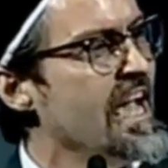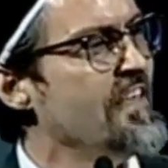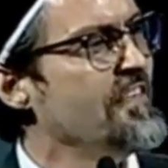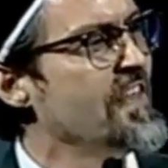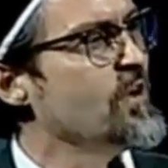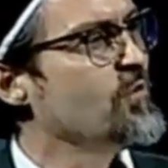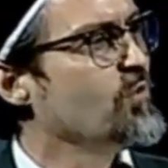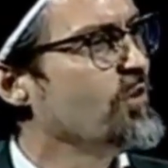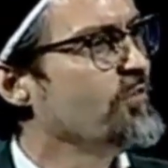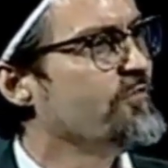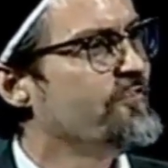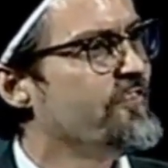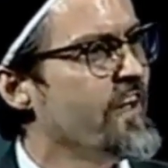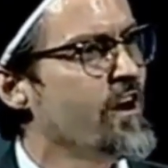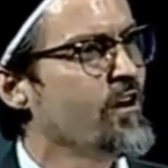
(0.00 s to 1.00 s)
and they were
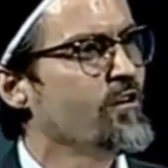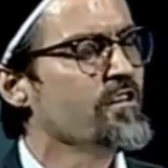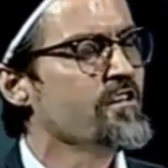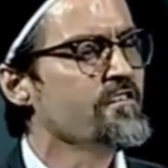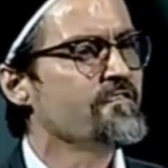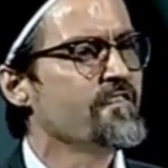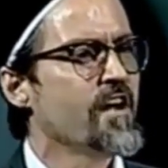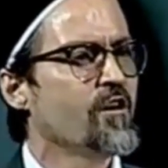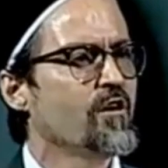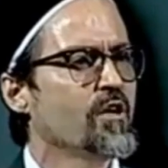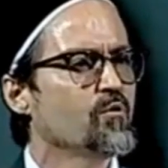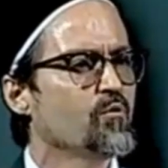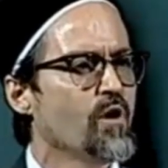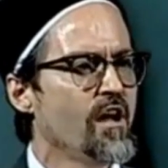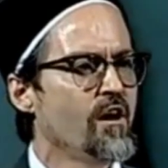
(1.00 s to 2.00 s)
very,
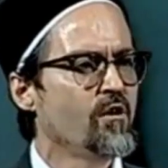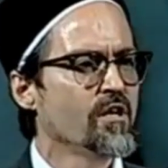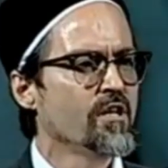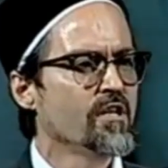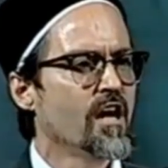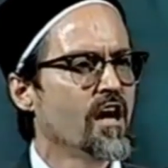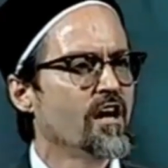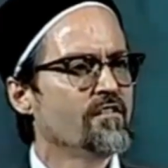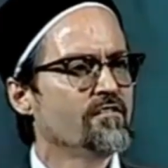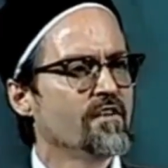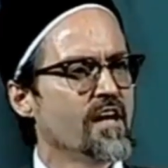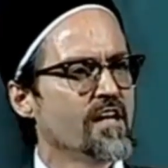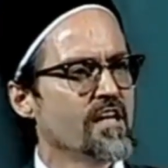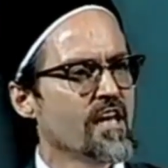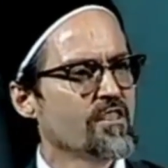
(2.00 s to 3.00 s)
very wary of
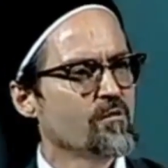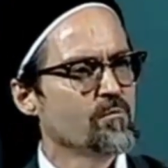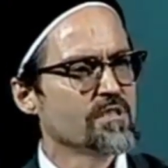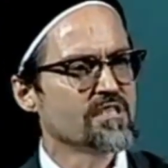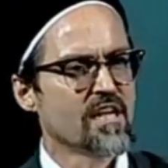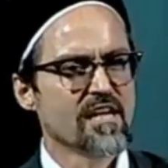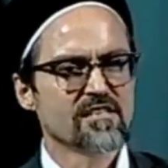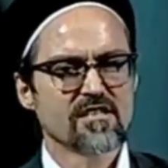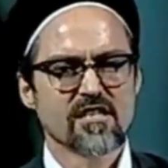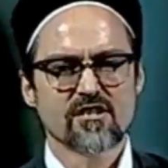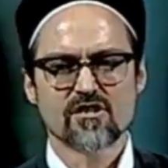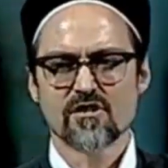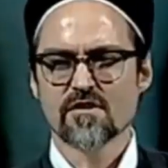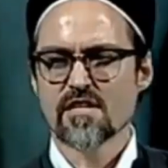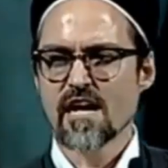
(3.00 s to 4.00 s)
anathematization,